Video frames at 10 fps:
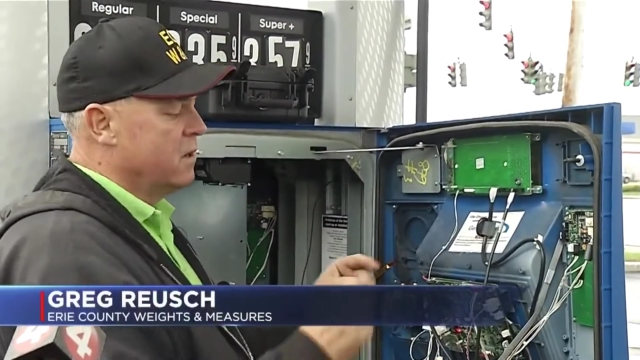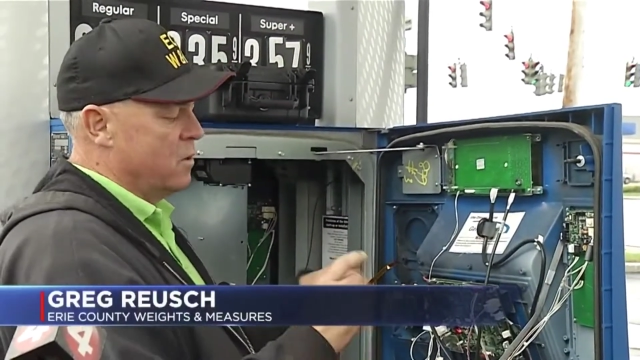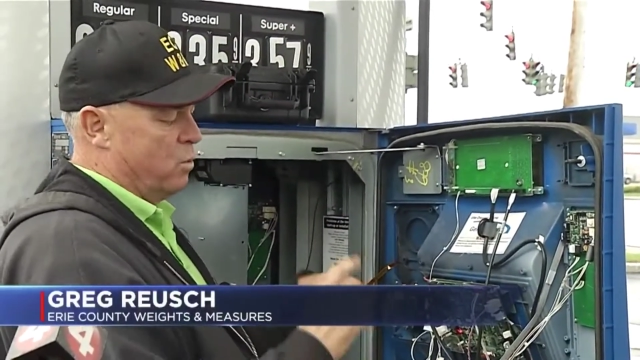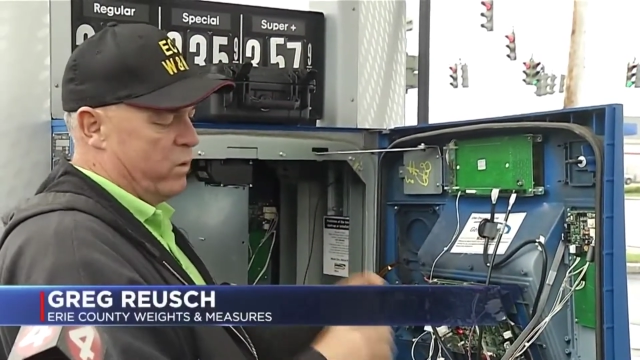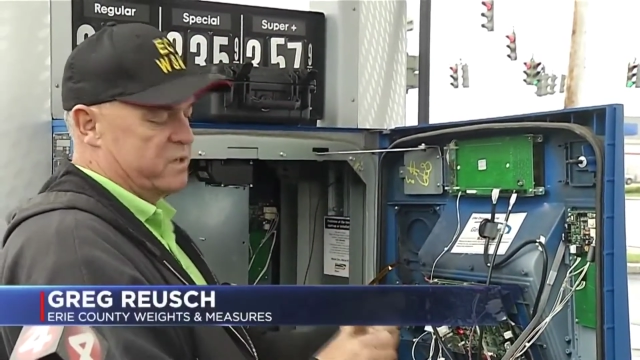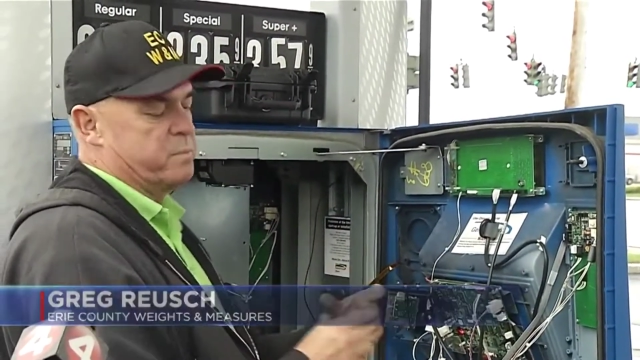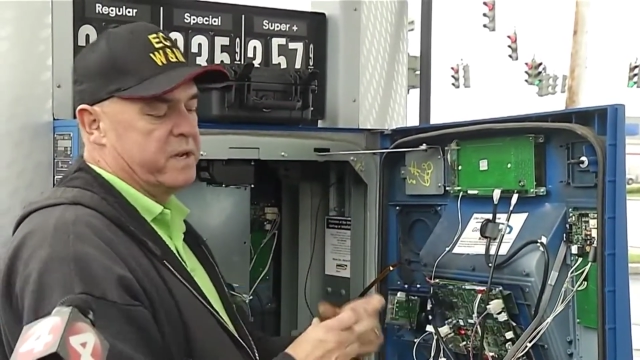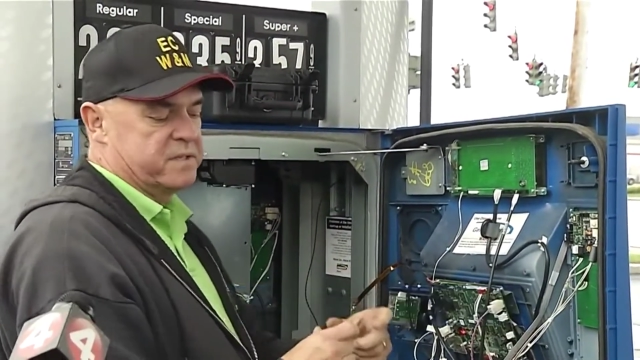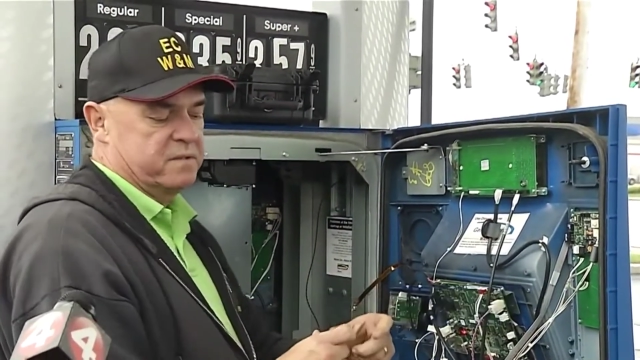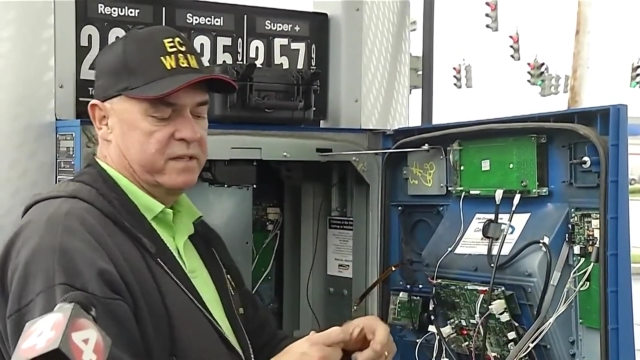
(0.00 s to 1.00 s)
which
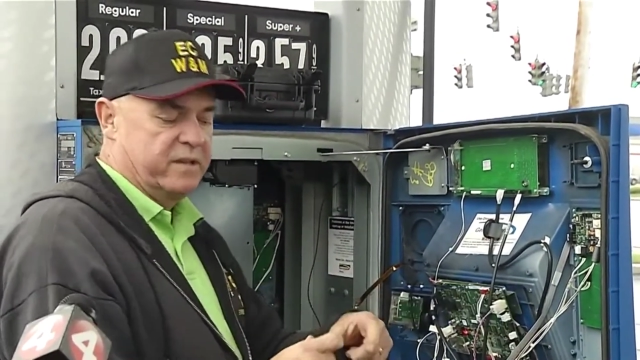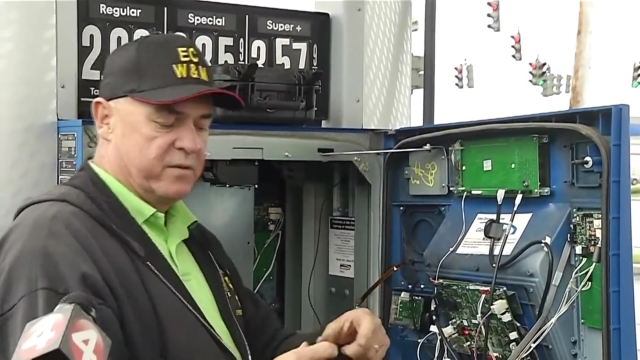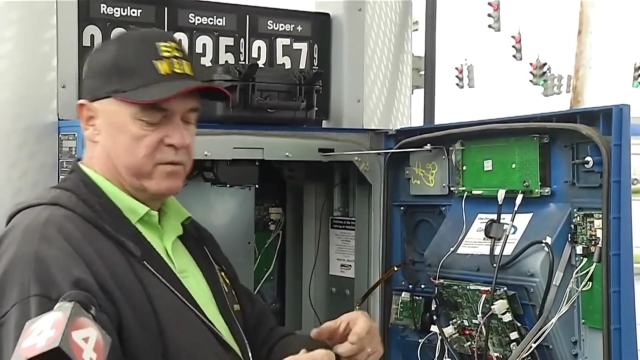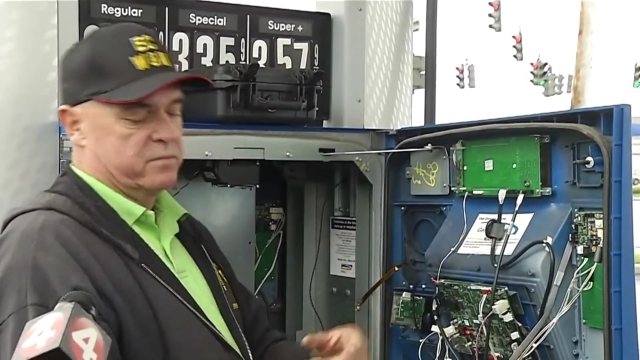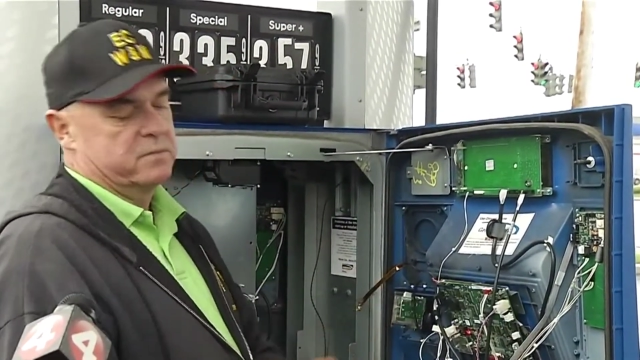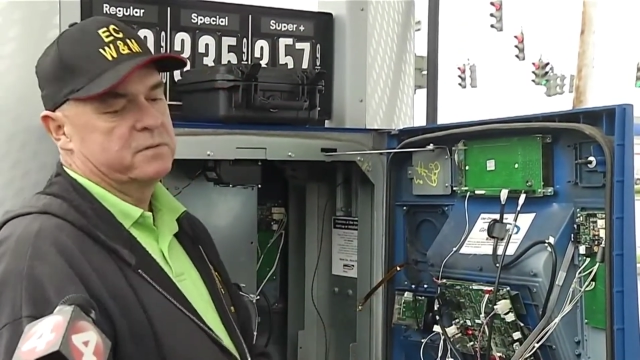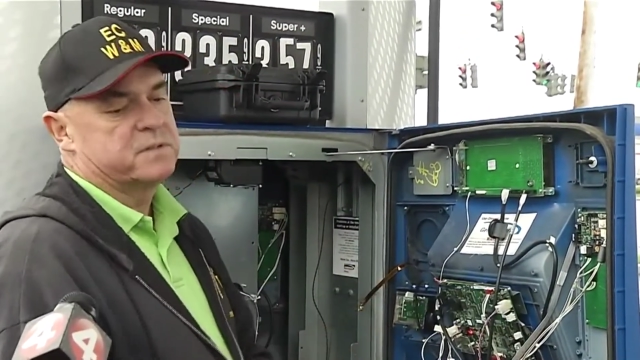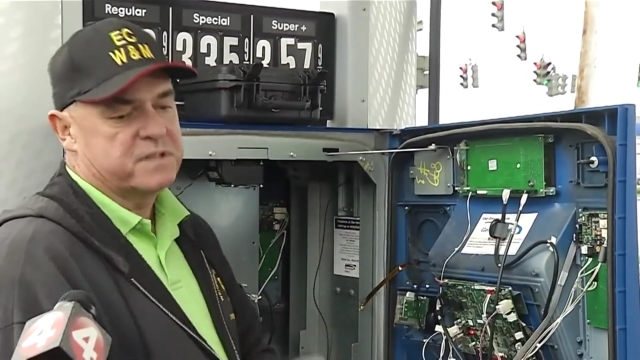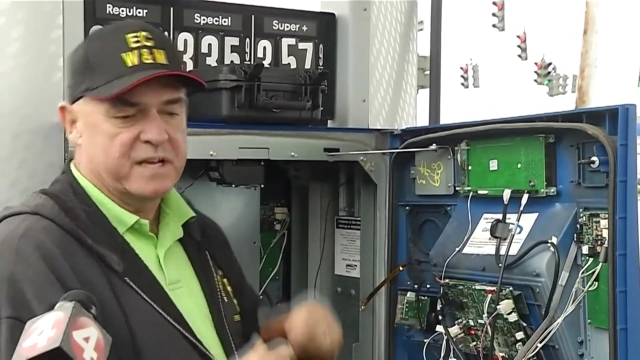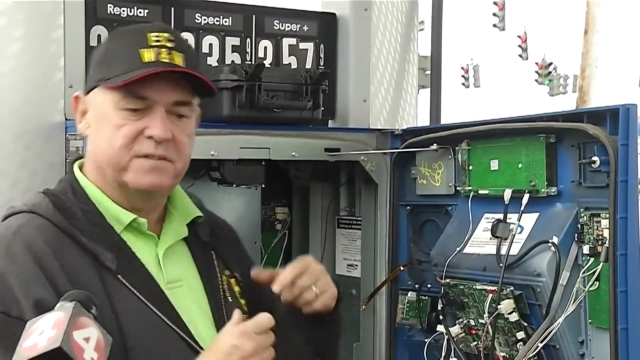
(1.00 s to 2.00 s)
basically either
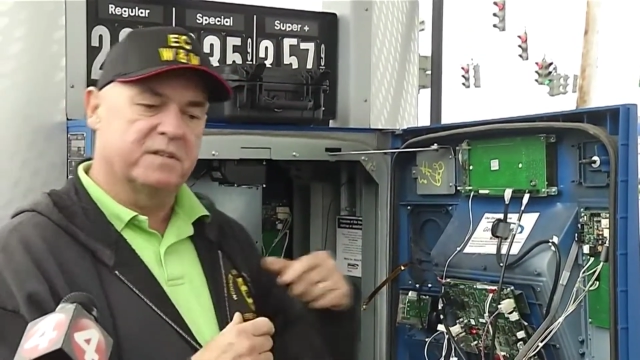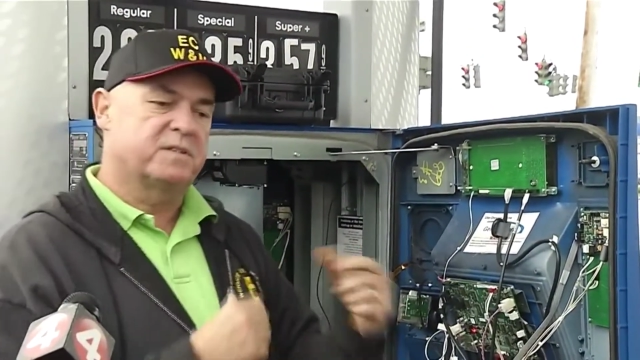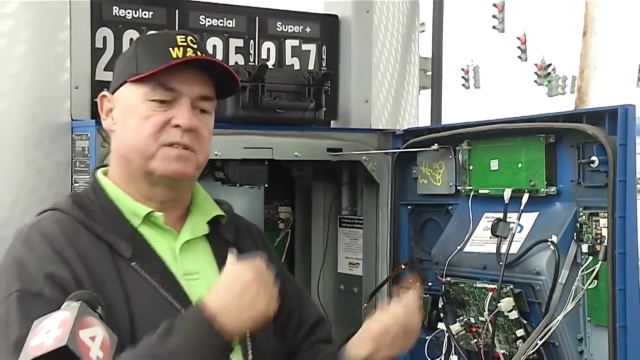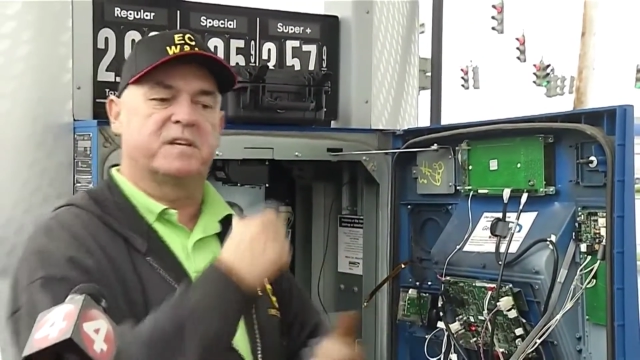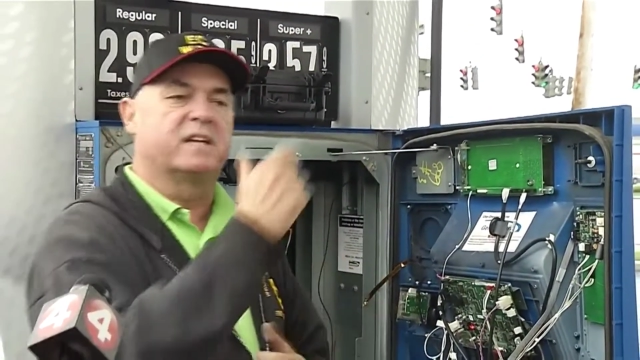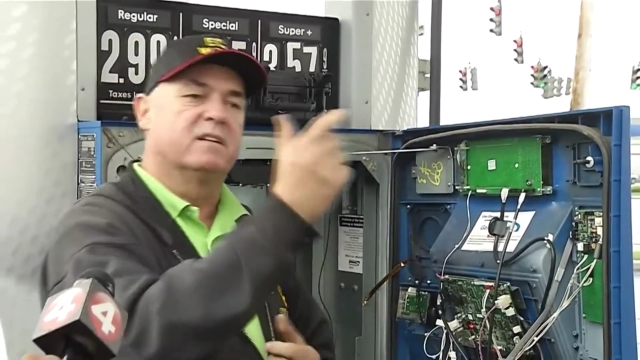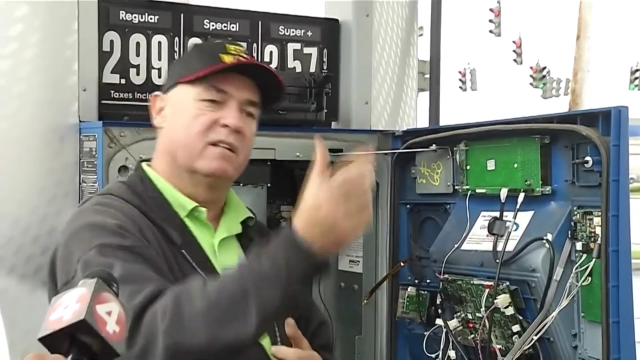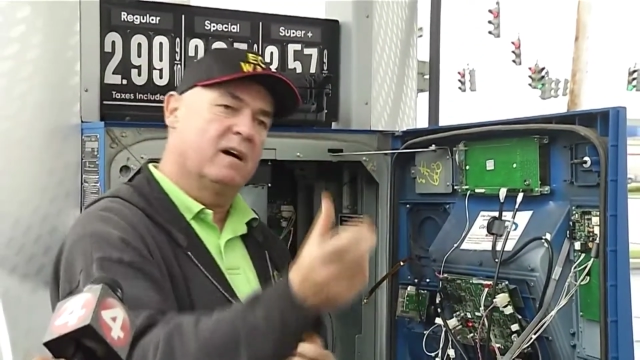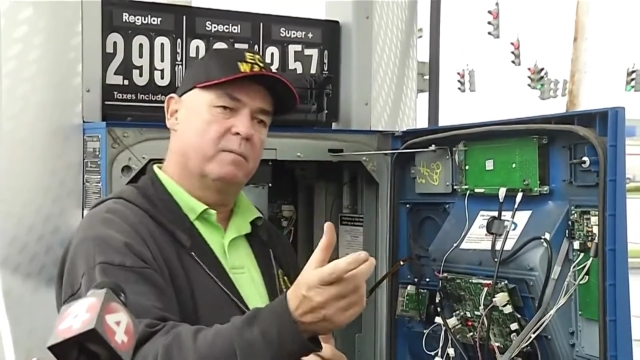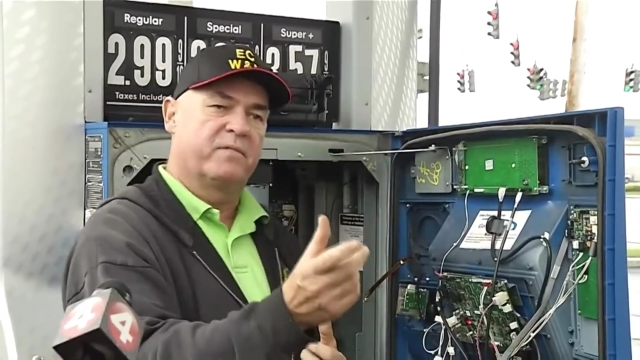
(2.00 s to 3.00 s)
sends a signal out